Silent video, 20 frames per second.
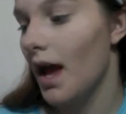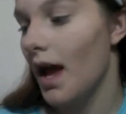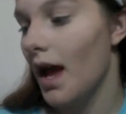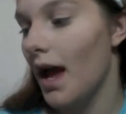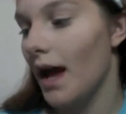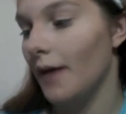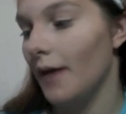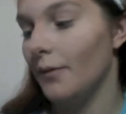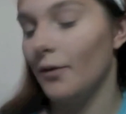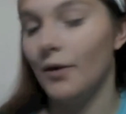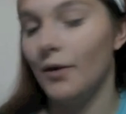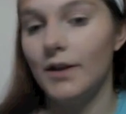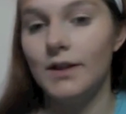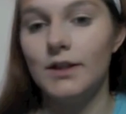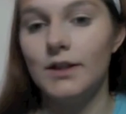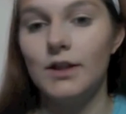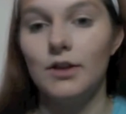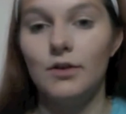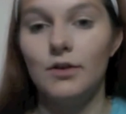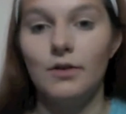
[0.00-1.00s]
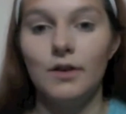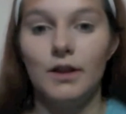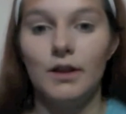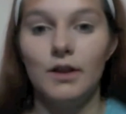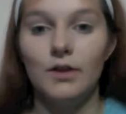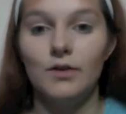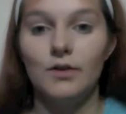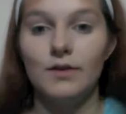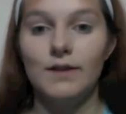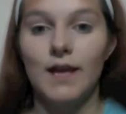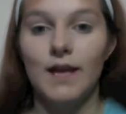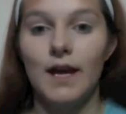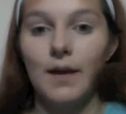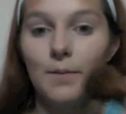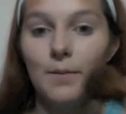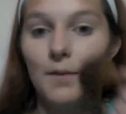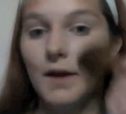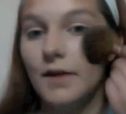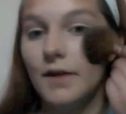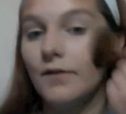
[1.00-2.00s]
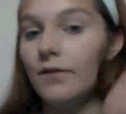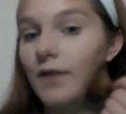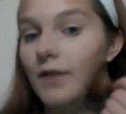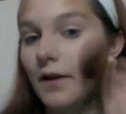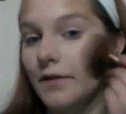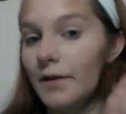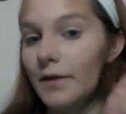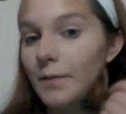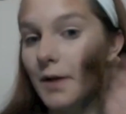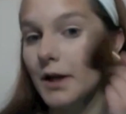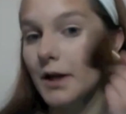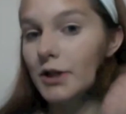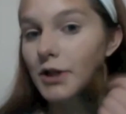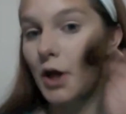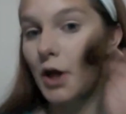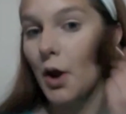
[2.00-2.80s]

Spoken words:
I'm going to use a big fluffy brush